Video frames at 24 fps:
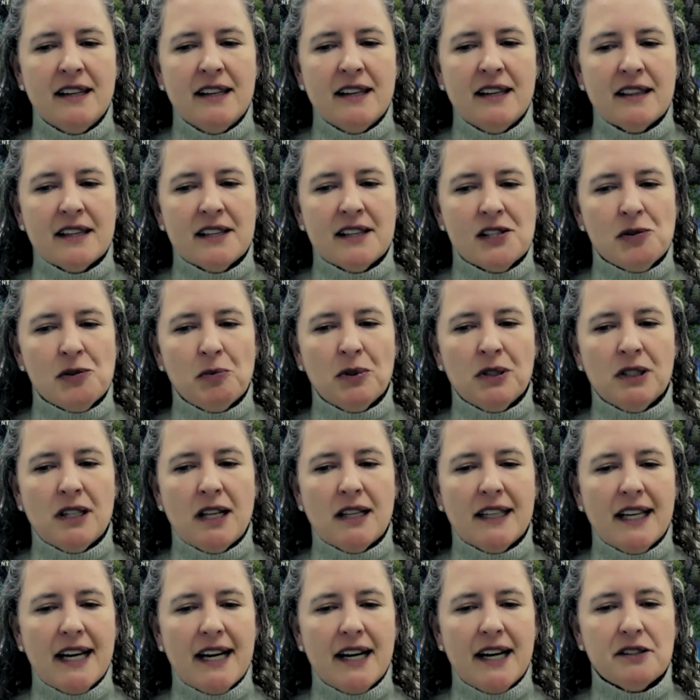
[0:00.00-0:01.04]
This rule
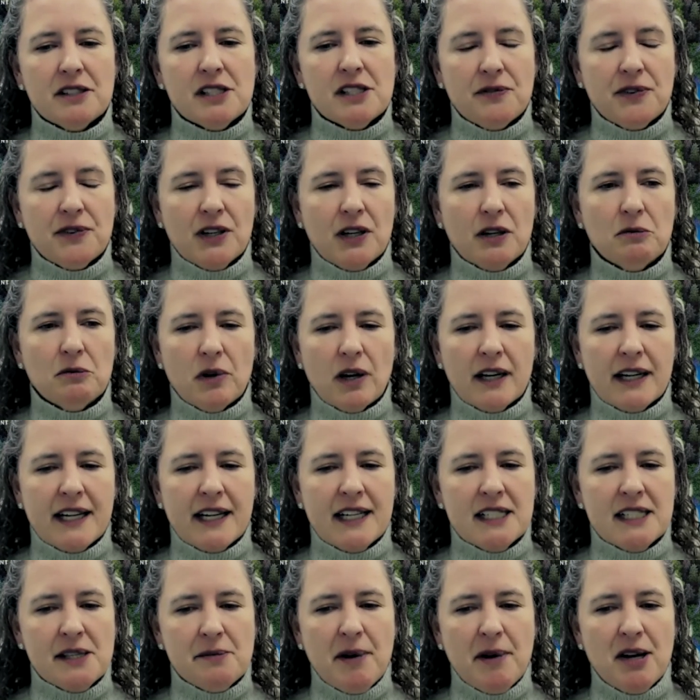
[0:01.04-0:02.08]
allows for a
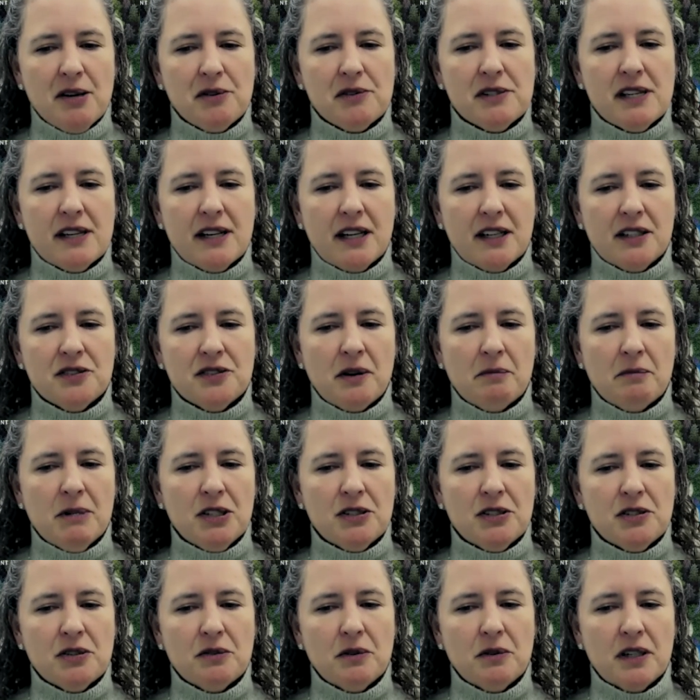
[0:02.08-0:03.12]
working spouse to
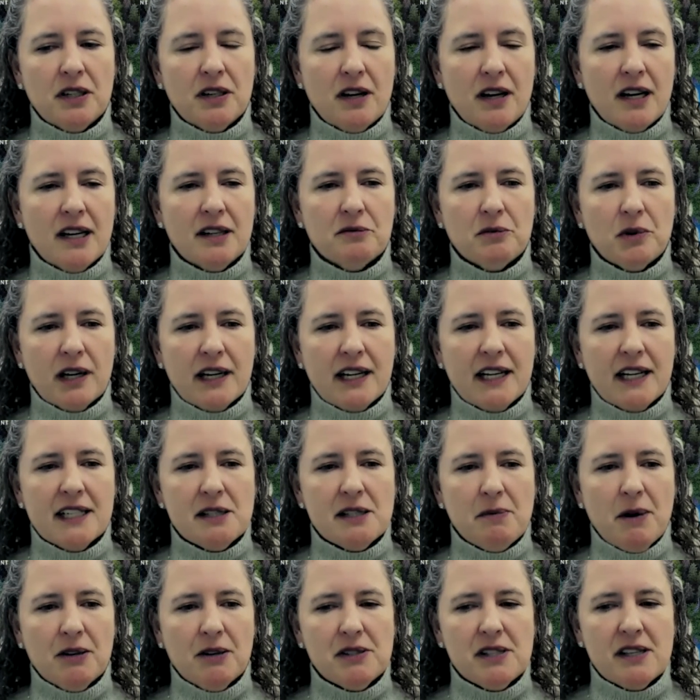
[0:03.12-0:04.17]
contribute to a non-working
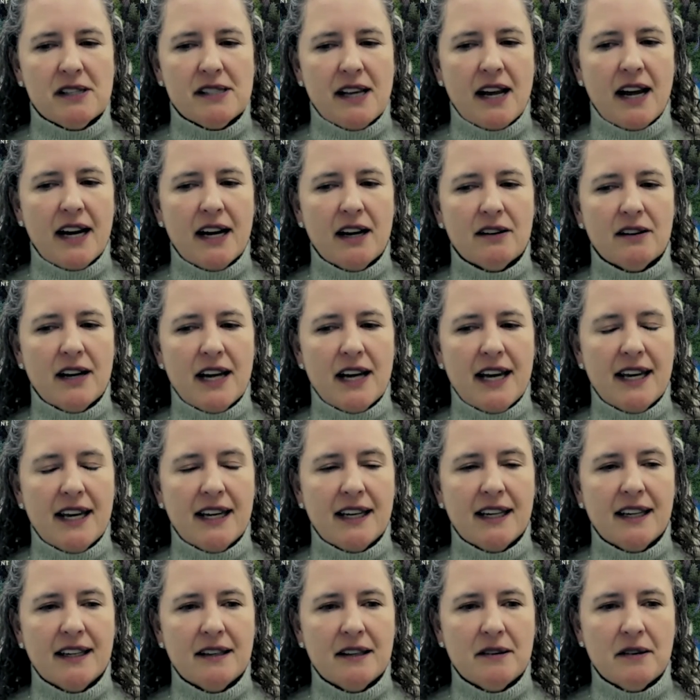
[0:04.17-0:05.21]
spouse's
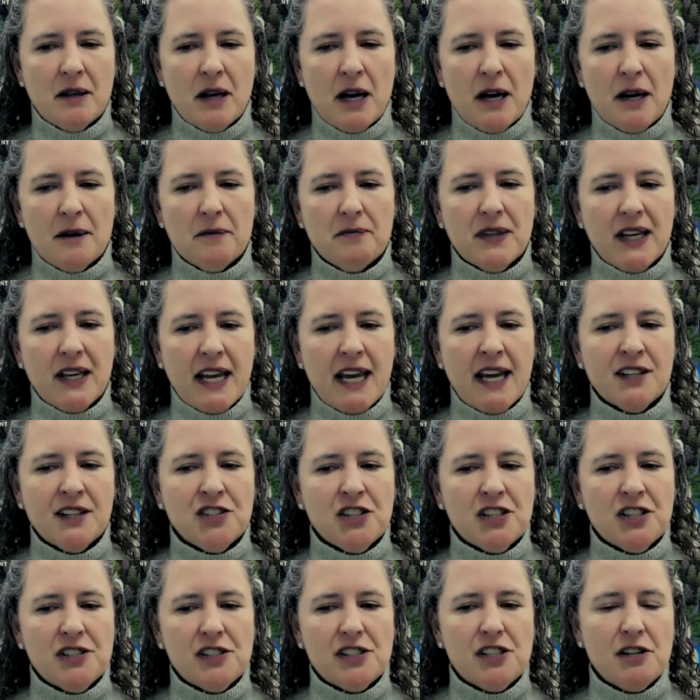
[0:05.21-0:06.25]
IRA. The
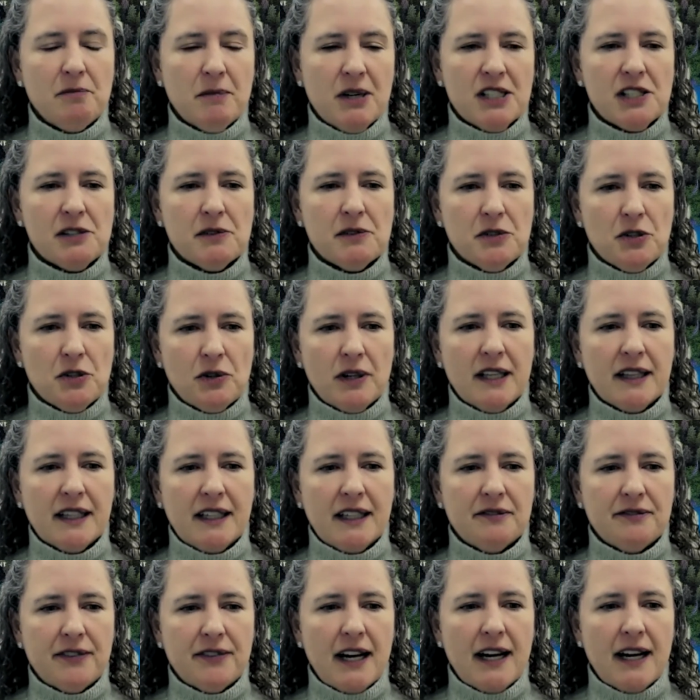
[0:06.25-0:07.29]
catch is you must
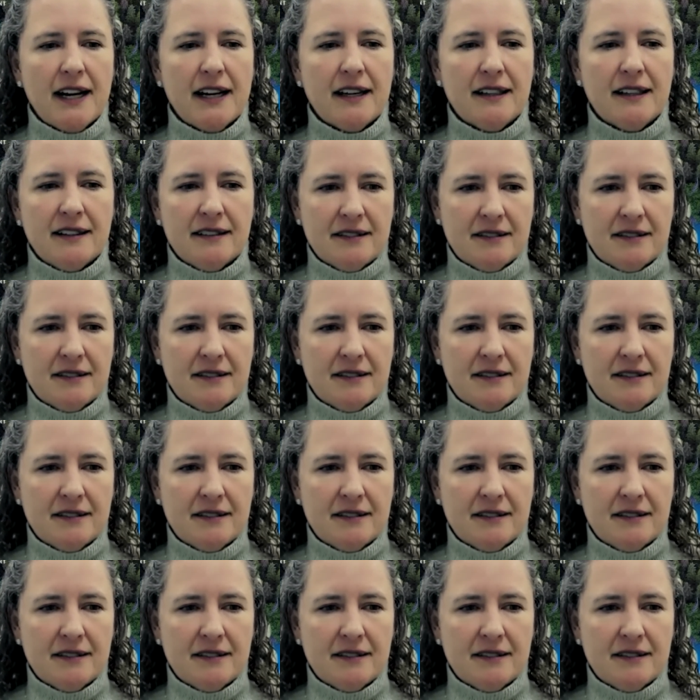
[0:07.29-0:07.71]
jointly file.